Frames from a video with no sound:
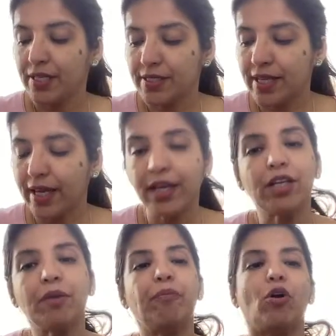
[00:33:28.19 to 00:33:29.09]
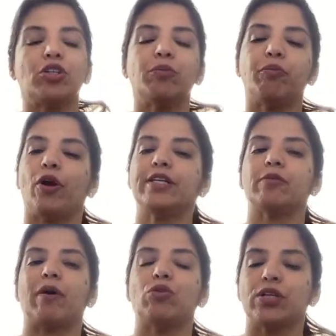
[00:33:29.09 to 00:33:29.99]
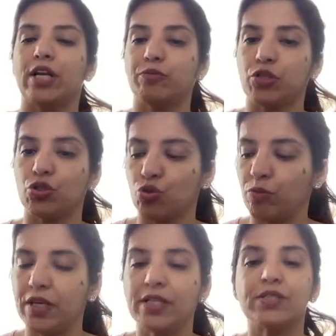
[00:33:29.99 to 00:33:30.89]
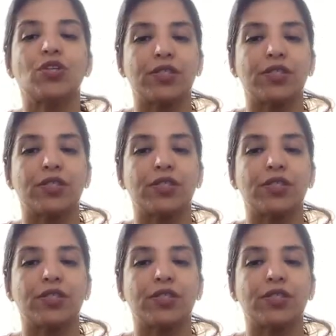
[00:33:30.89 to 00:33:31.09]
Second important point about HELP syndrome is,